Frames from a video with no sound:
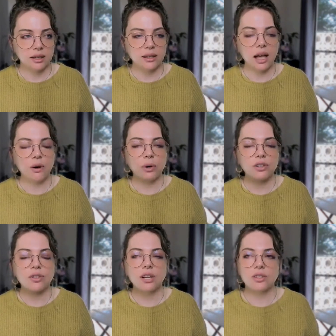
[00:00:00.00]
And when you
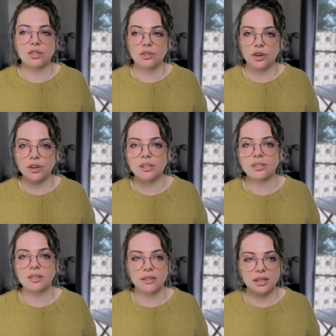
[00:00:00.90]
start to notice
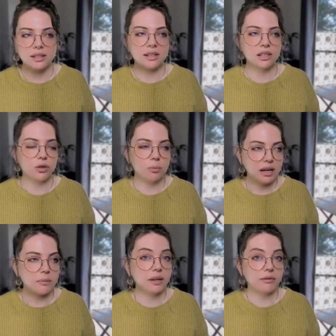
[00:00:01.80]
the things that you
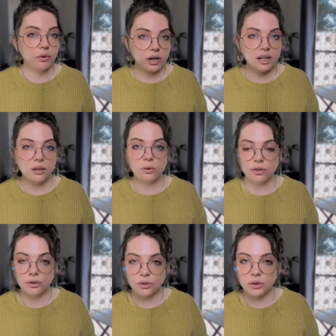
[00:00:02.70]
may be avoiding with
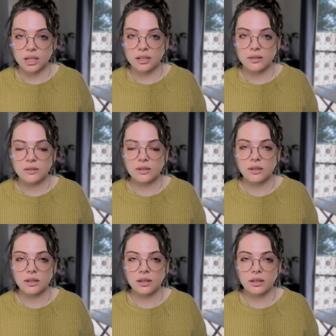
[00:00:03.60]
your noise,
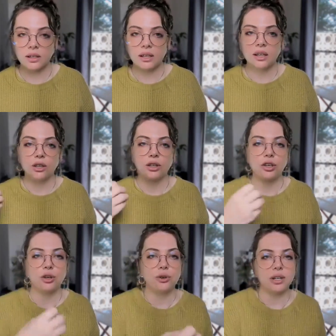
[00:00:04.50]

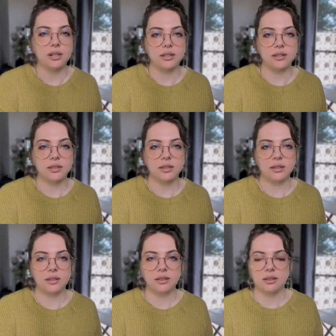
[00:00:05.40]
curious,
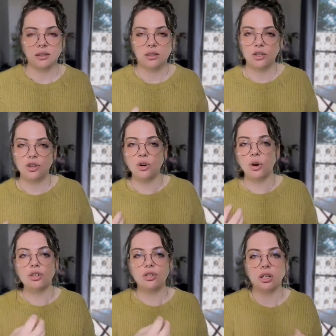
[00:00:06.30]

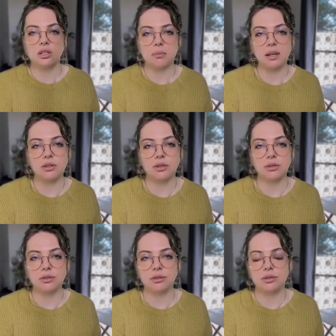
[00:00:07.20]

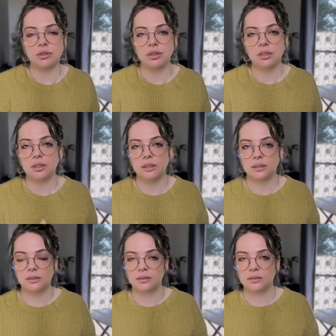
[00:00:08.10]
non-judgmental,
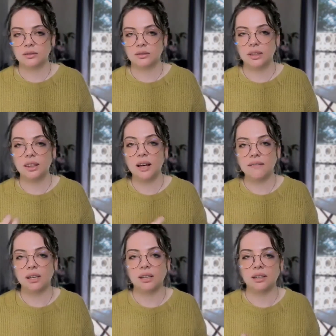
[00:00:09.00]

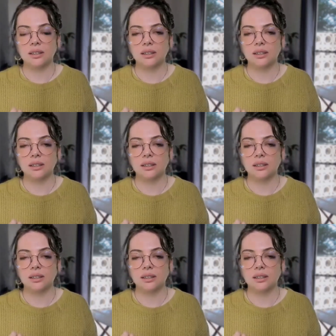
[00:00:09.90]
loving,